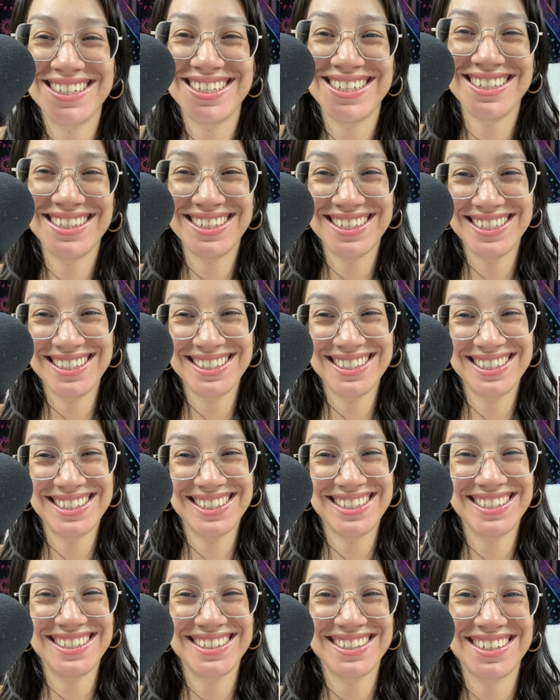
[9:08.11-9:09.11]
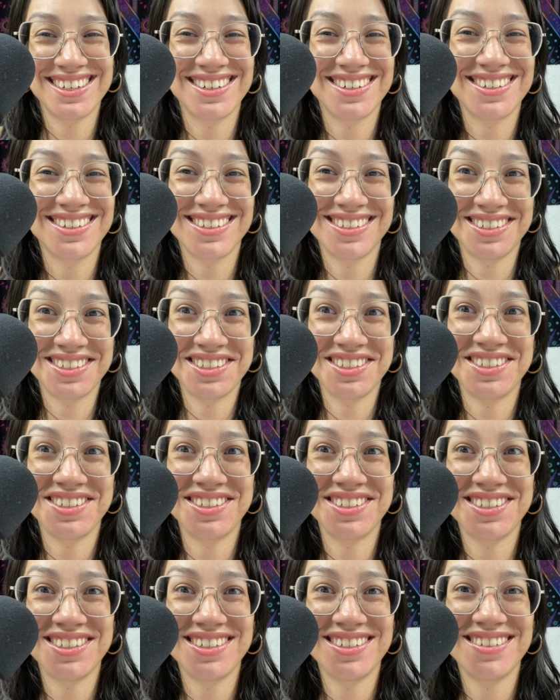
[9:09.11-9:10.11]
eat these things that are called
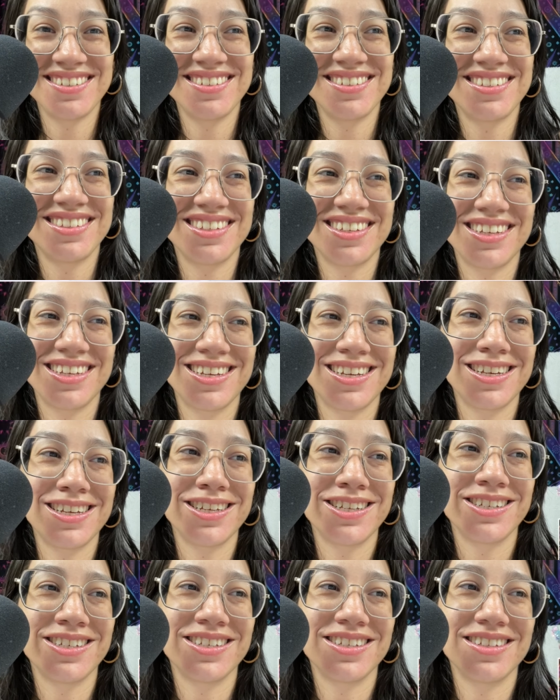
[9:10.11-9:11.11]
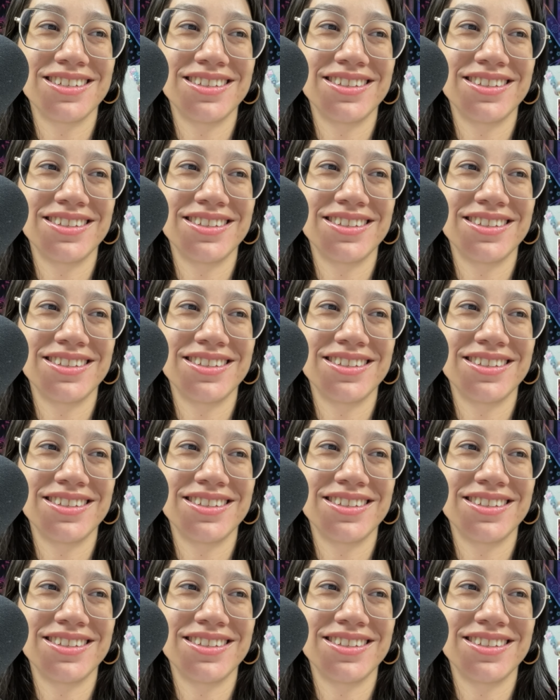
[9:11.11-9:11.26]
ginger chews and